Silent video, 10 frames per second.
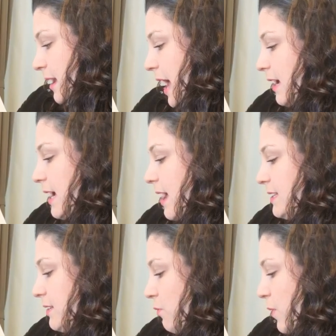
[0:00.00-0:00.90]
a gust
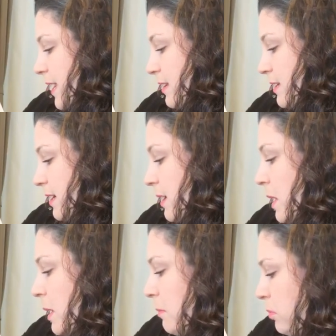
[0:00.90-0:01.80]
of wind
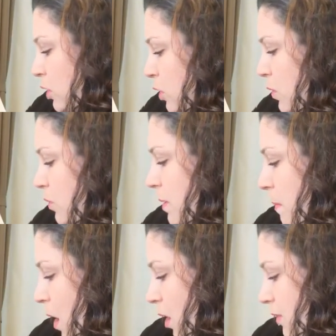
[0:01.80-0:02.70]
blew the
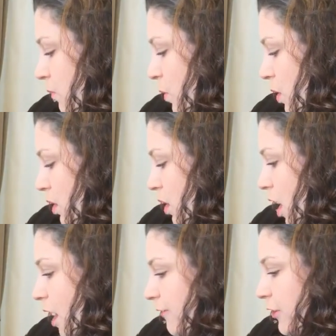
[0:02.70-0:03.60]
ball of wool
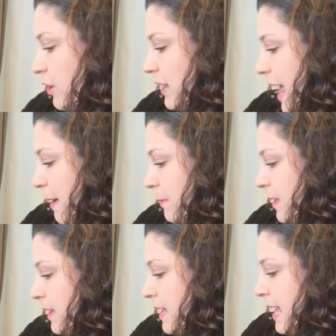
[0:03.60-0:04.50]
off her lap
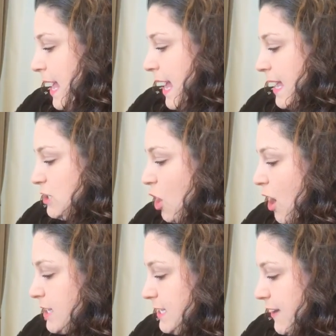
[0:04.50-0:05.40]
and
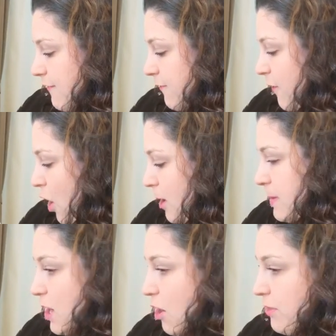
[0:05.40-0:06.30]
tossed it far
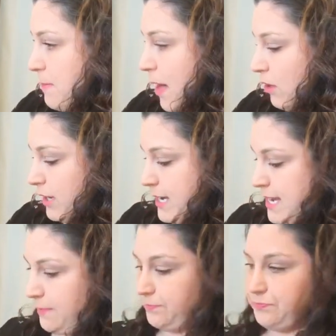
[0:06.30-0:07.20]
beyond the
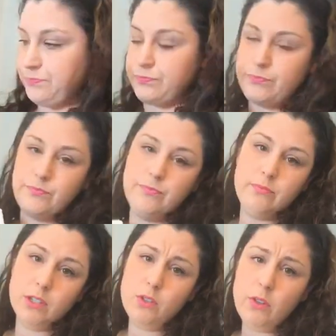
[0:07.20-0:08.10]
balcony.
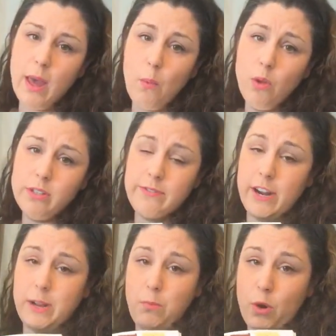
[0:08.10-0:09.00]
So that wool is
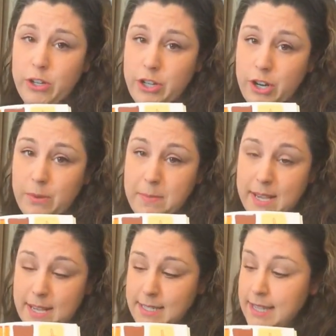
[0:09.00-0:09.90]
very important to her
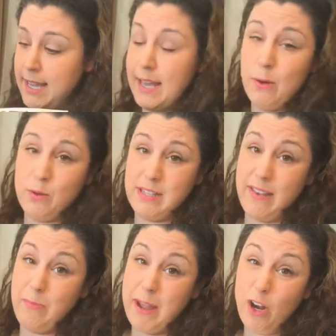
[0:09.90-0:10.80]
because it was
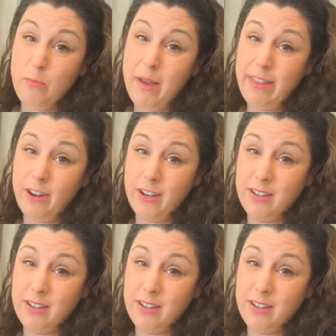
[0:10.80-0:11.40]
left by her mother.